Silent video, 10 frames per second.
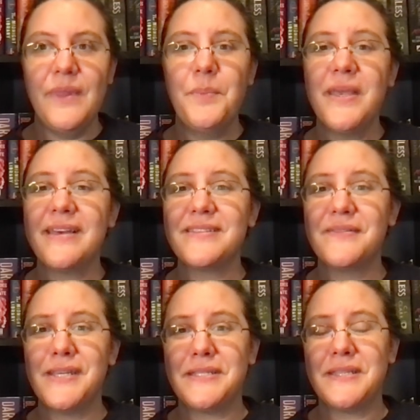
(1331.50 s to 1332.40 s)
because
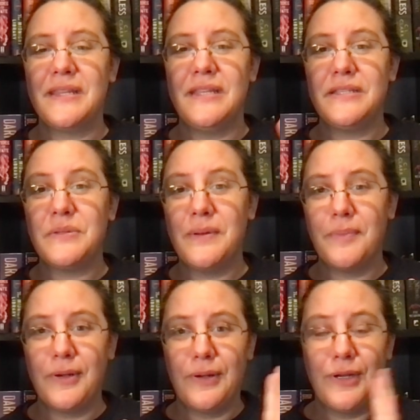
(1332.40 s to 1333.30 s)
of this. The
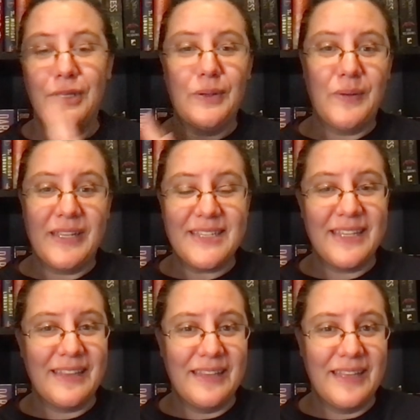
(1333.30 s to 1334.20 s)
sweeper unit
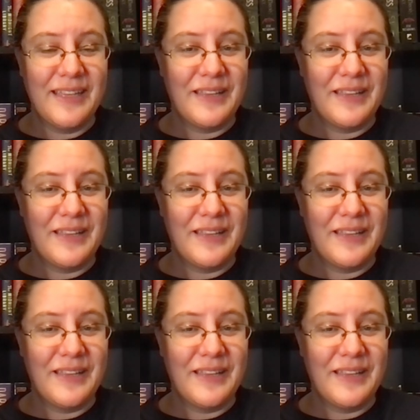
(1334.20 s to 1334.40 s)
in